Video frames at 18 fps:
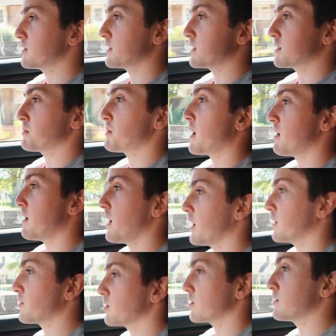so that's about
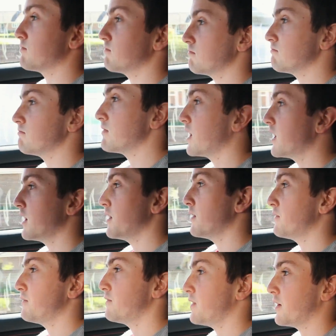
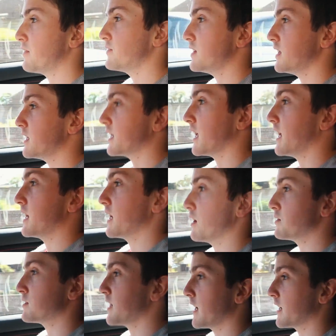150
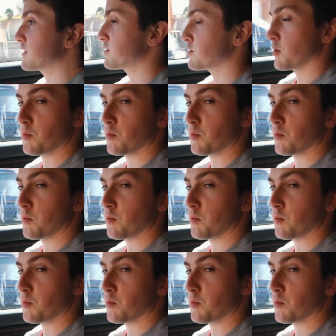kilos extra